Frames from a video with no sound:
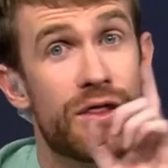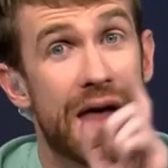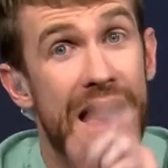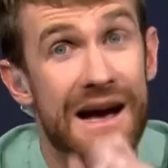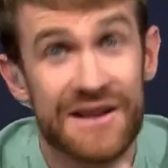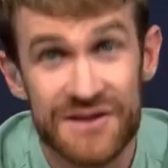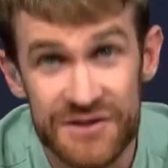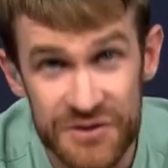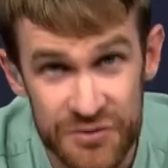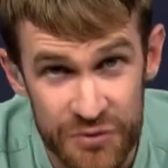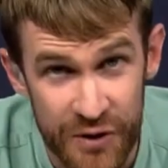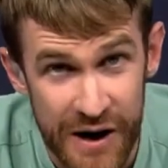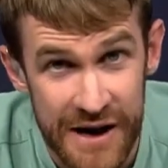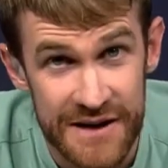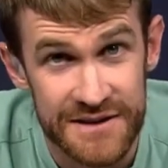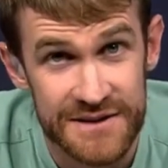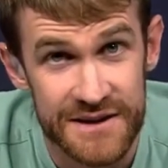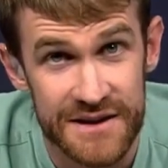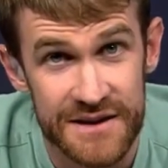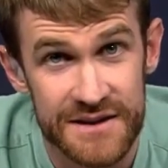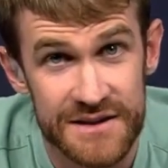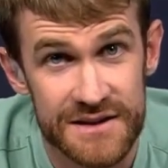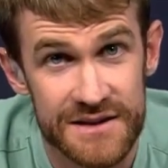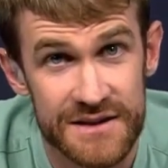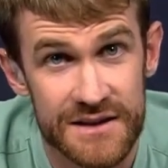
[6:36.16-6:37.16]
That's
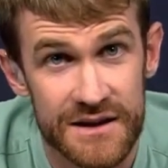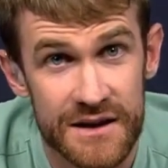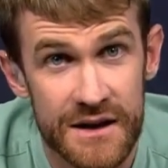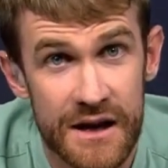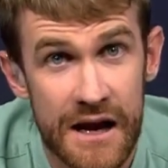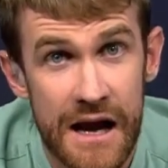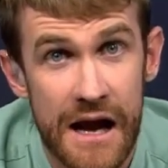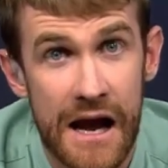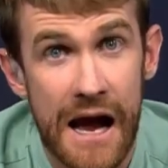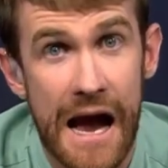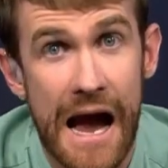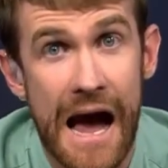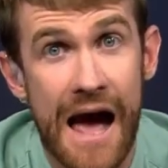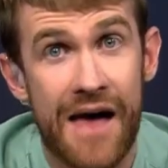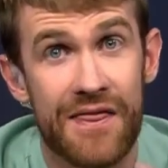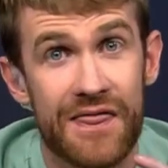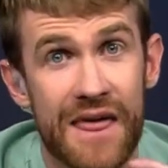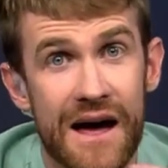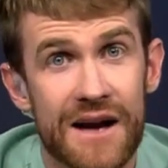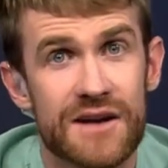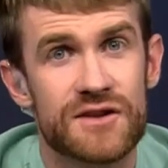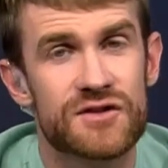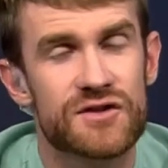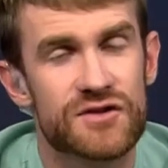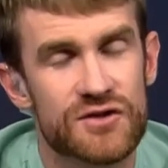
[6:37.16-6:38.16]
racist.
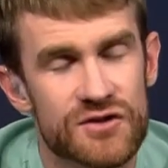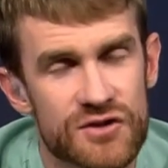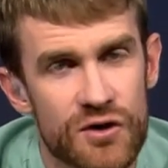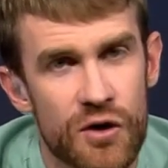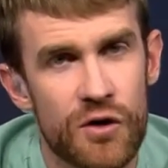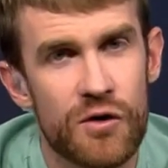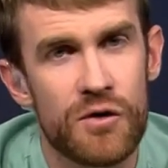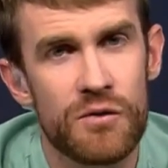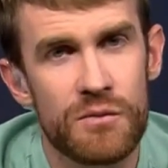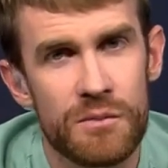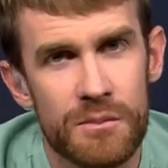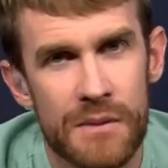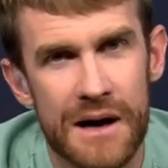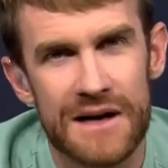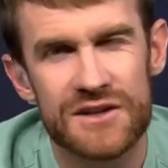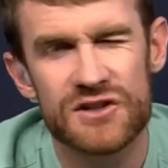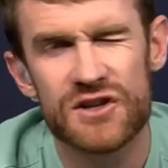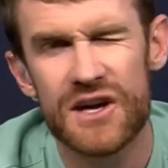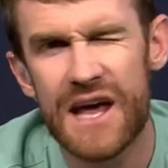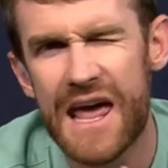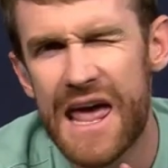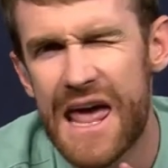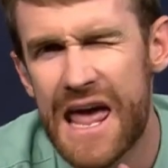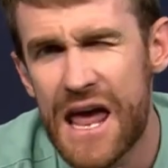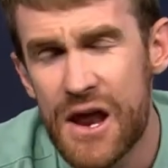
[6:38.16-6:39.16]
And that is so
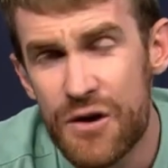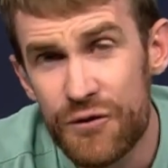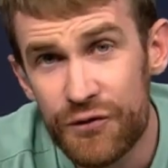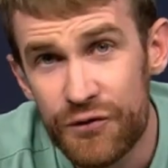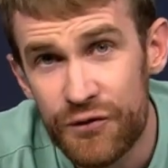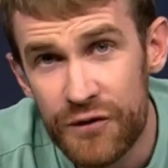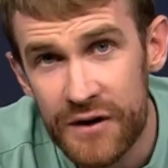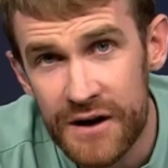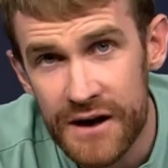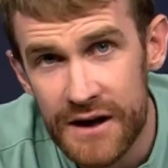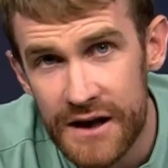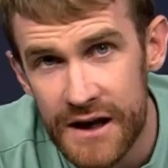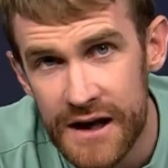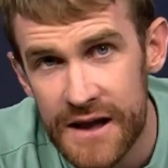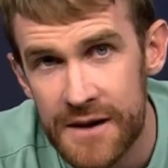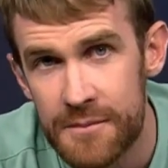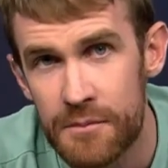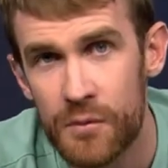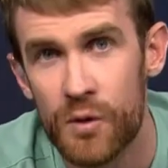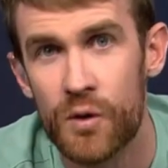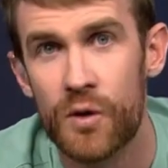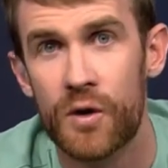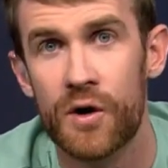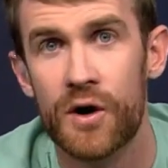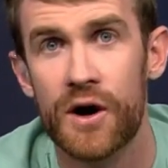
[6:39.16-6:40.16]
much
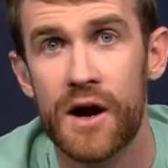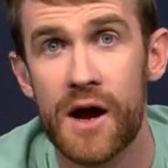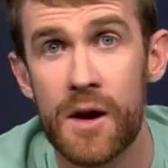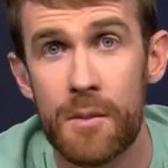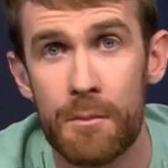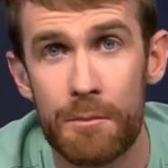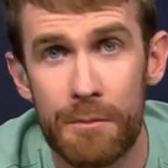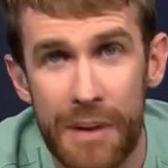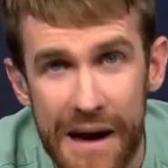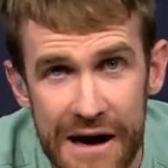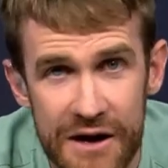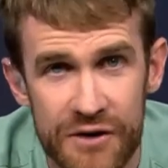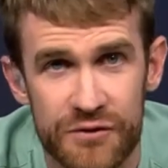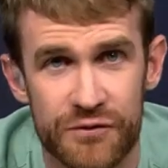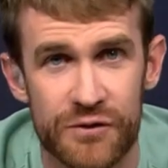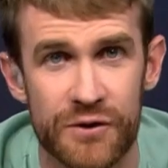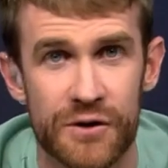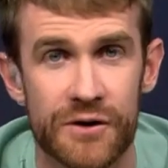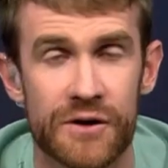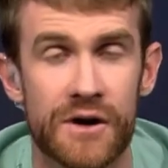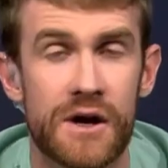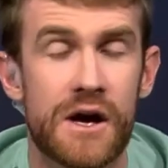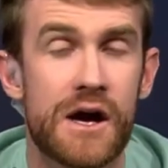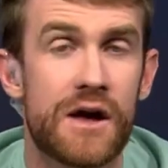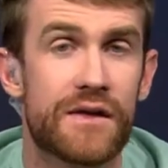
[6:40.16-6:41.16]
infinitely more
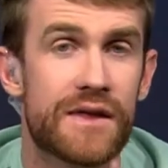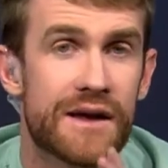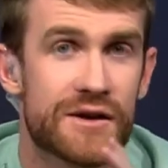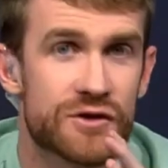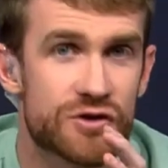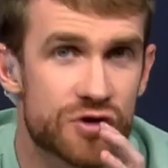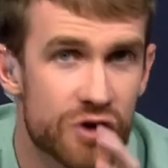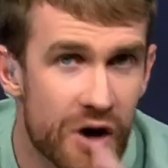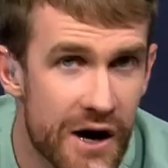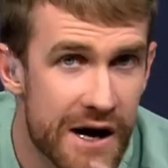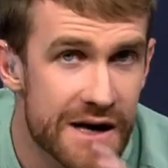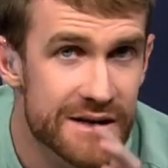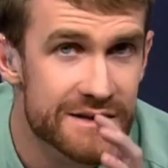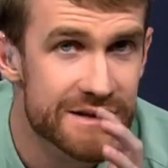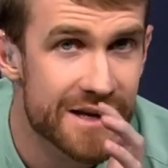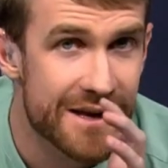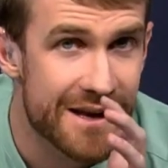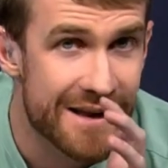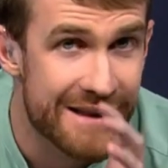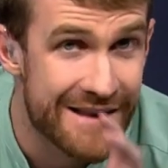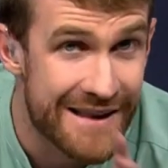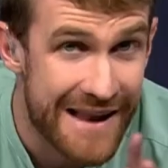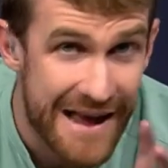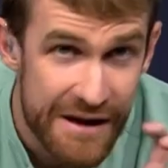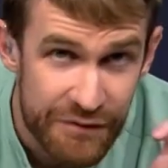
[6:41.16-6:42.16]
impactful than trying
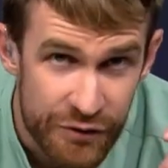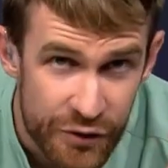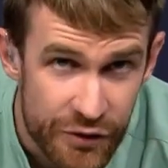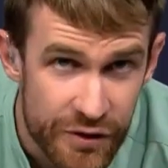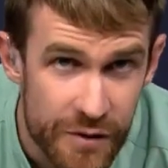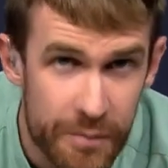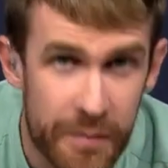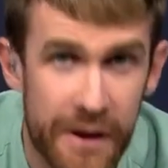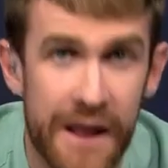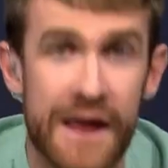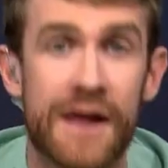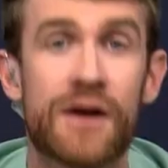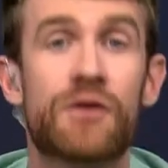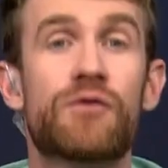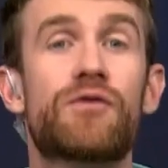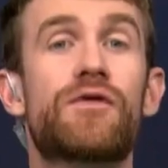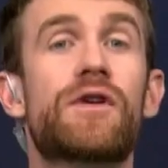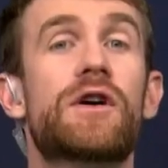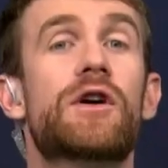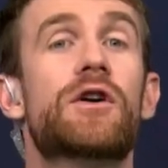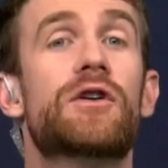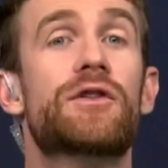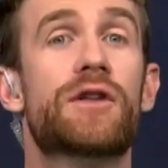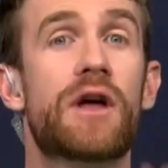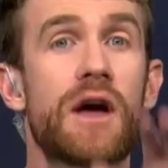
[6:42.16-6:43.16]
to level the playing
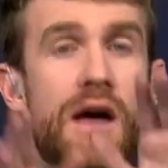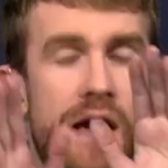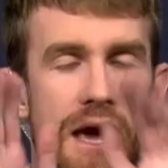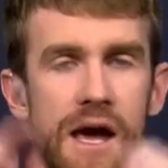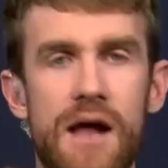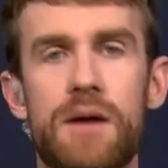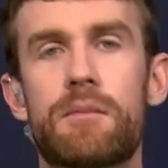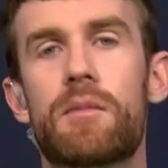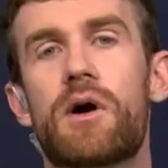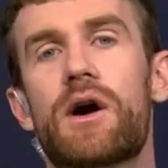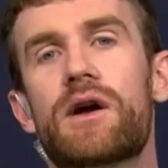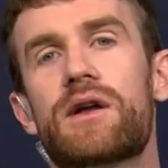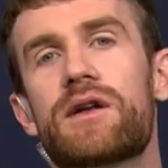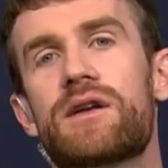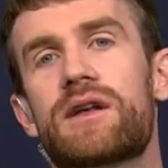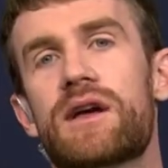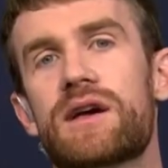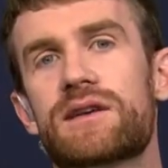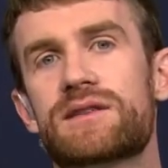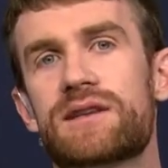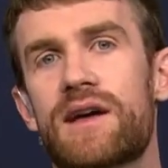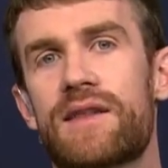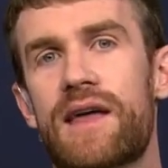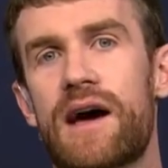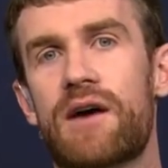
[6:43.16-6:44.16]
field in modern
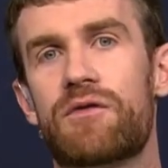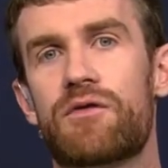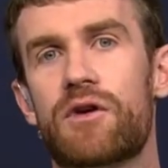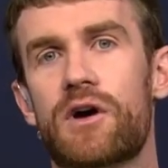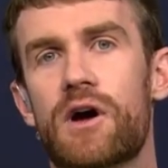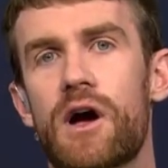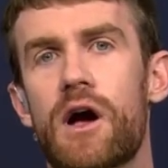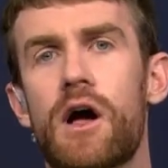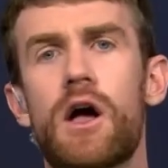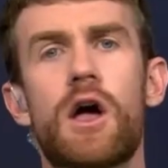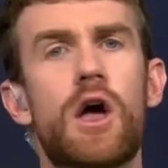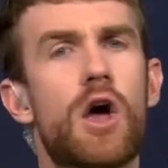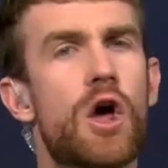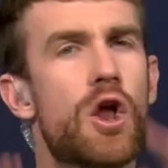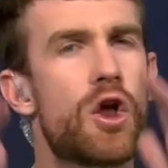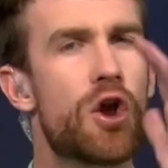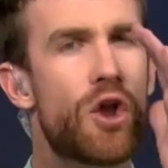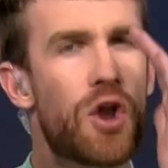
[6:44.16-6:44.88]
day South Africa.